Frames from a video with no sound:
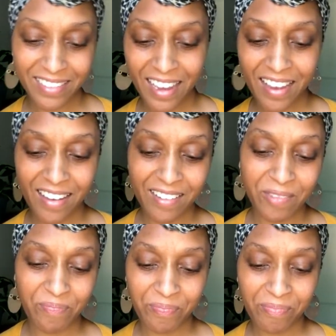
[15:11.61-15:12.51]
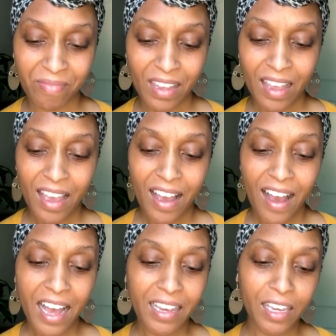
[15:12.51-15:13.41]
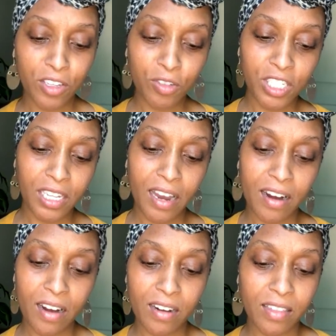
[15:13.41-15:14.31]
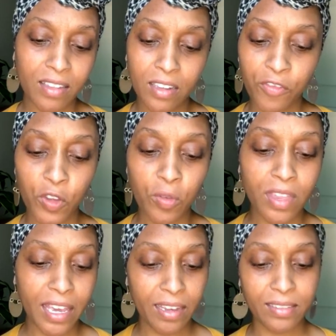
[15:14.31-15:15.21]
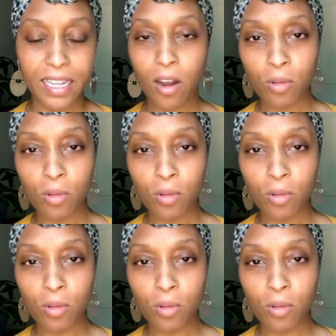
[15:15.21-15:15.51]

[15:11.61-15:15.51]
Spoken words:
Yeah. Can you share a few things that